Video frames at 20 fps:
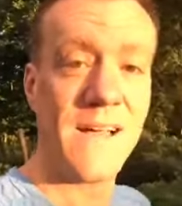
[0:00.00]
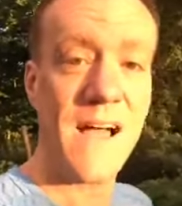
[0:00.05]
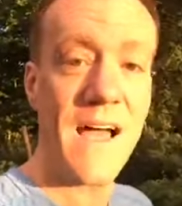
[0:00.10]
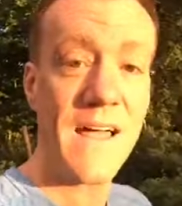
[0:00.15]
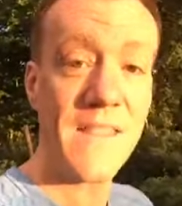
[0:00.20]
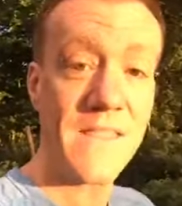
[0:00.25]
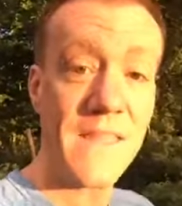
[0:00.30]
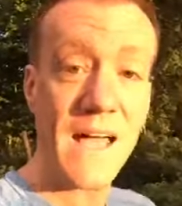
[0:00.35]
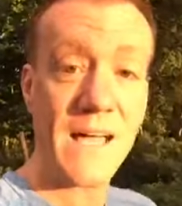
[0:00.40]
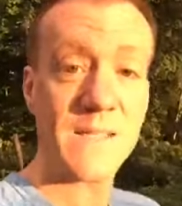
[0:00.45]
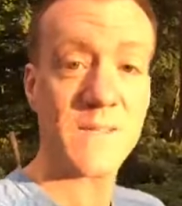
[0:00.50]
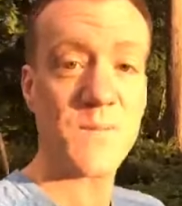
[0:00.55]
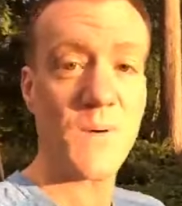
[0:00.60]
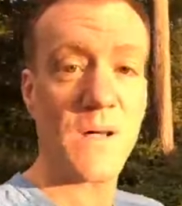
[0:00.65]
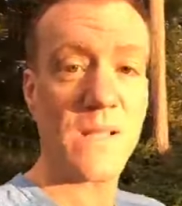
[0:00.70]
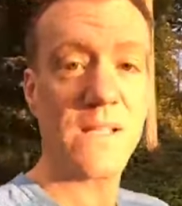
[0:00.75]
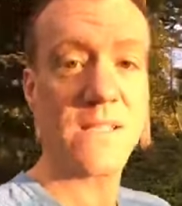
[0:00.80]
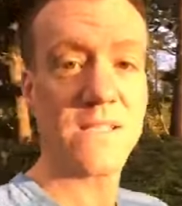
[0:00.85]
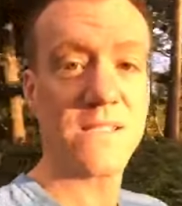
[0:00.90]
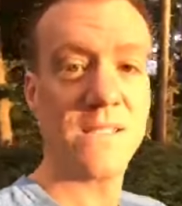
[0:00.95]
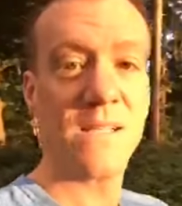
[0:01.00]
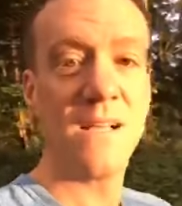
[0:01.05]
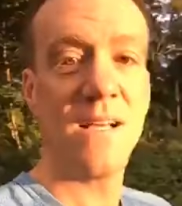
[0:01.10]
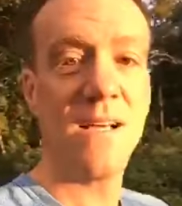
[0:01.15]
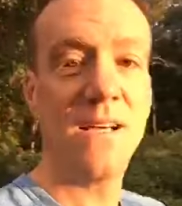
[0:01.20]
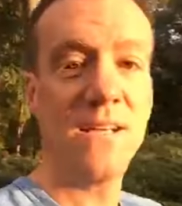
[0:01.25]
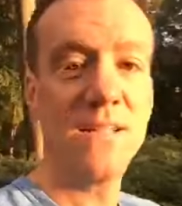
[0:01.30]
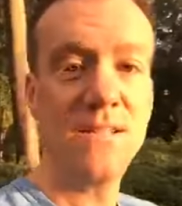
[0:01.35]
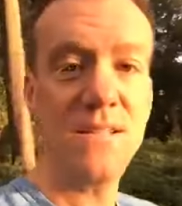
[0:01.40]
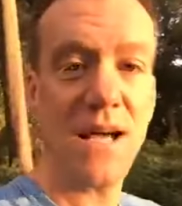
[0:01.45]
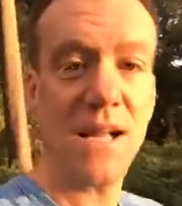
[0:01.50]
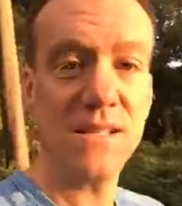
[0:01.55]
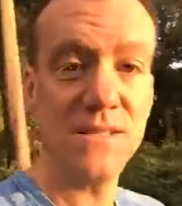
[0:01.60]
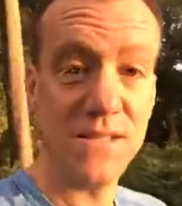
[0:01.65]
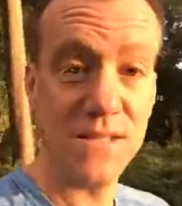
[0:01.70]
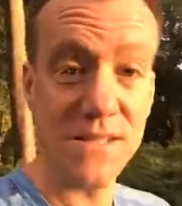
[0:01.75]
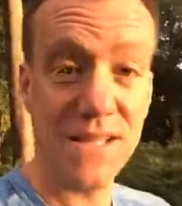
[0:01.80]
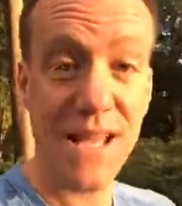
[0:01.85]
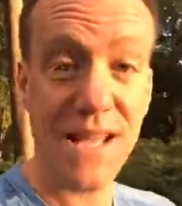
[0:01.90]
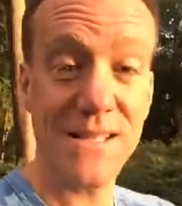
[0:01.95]
And that's why this challenge
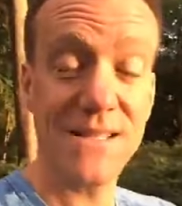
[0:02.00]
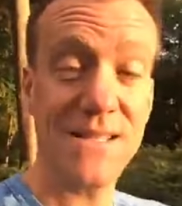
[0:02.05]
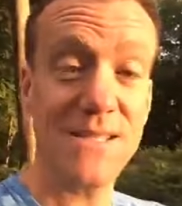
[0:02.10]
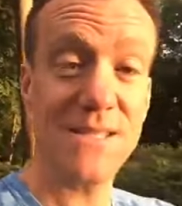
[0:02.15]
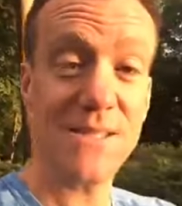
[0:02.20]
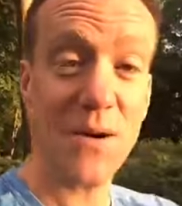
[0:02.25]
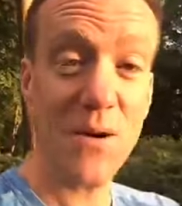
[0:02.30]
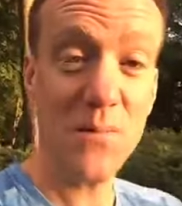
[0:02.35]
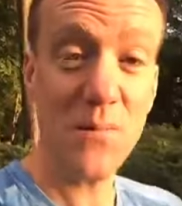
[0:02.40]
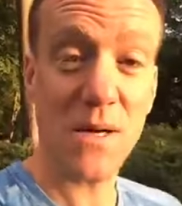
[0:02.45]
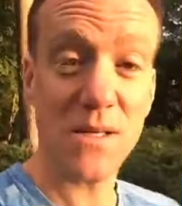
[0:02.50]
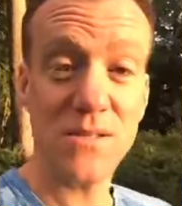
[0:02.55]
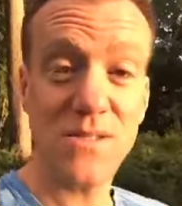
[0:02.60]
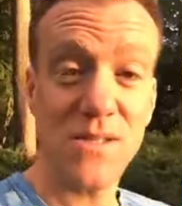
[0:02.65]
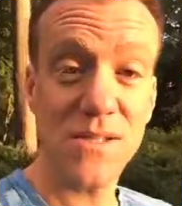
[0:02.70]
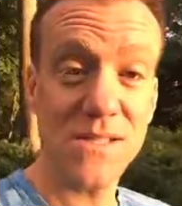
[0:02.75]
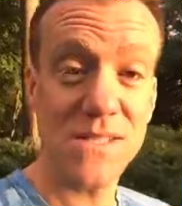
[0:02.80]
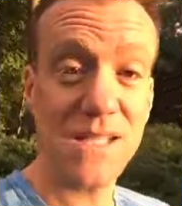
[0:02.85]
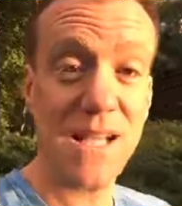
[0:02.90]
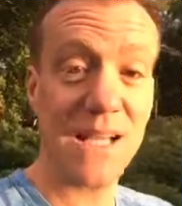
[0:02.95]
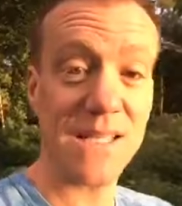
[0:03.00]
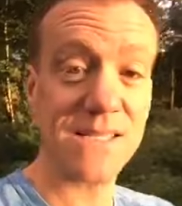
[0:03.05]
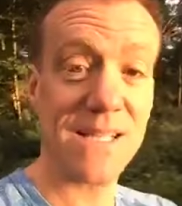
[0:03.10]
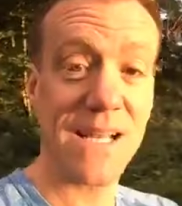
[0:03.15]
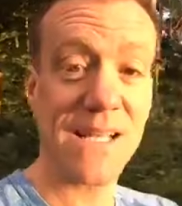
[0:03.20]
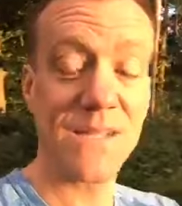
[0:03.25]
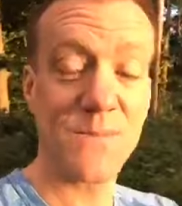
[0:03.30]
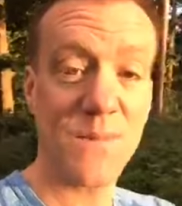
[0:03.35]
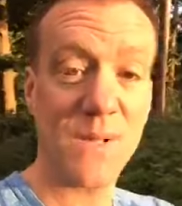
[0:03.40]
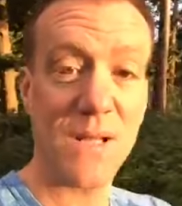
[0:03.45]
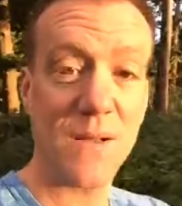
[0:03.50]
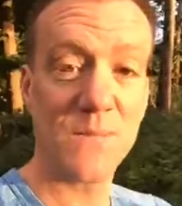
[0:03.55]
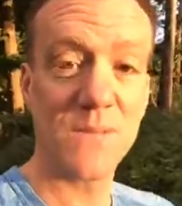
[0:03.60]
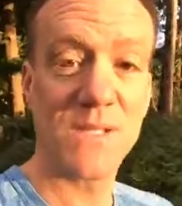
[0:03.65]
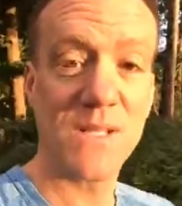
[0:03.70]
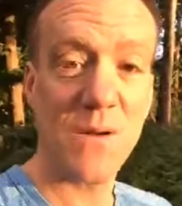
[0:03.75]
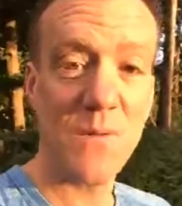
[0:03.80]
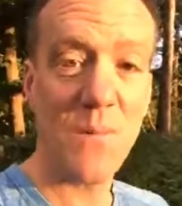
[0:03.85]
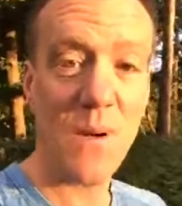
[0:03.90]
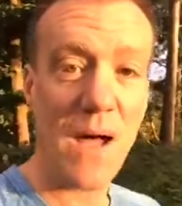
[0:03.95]
is getting so much success and it's become
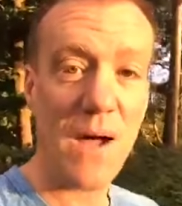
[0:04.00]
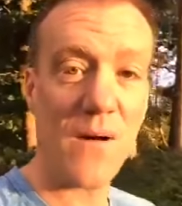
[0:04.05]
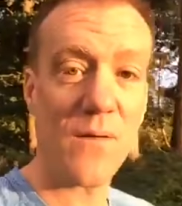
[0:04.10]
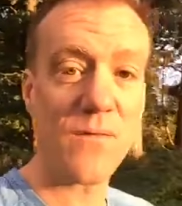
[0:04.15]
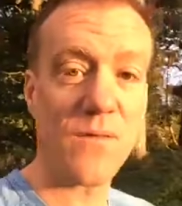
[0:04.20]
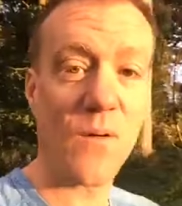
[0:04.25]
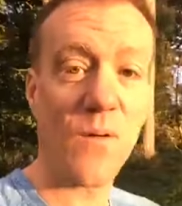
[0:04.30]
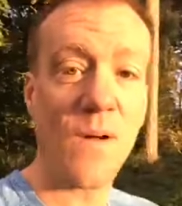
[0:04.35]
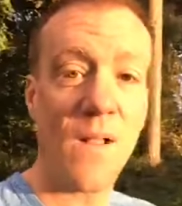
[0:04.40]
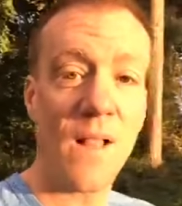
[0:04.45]
so powerful.